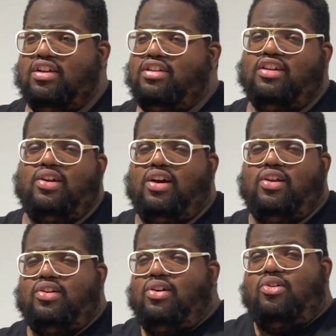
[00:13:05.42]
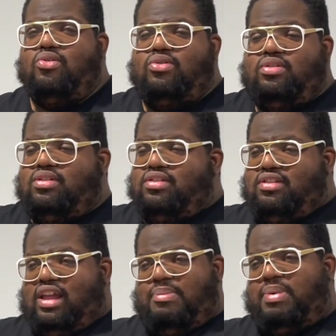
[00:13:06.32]
You know, I don't know
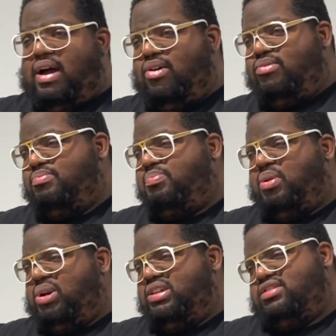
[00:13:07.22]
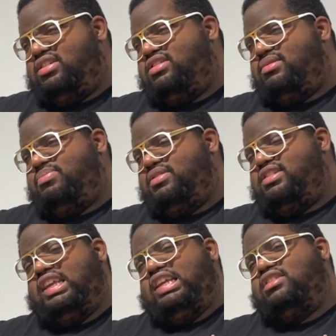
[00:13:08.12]
about policies and
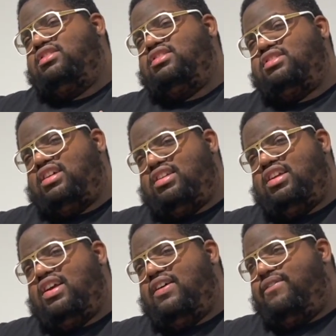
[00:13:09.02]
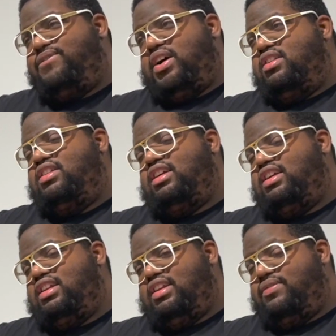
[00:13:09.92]
procedures and
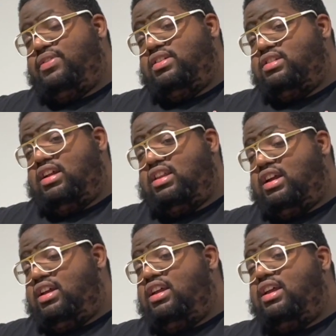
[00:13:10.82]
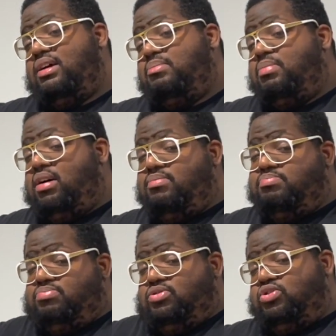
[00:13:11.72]
funding and things like that. But
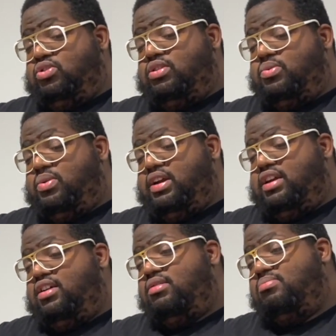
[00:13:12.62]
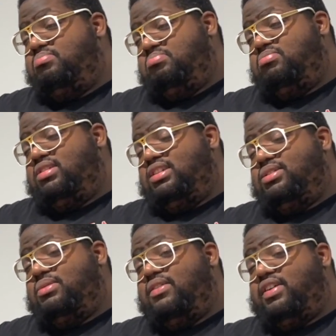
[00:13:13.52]
during the way, this
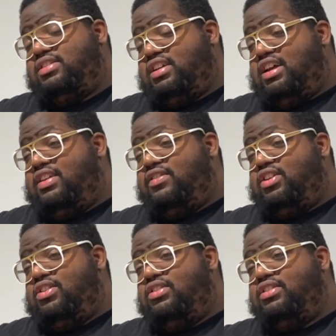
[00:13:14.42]
is what I've had to kind of learn.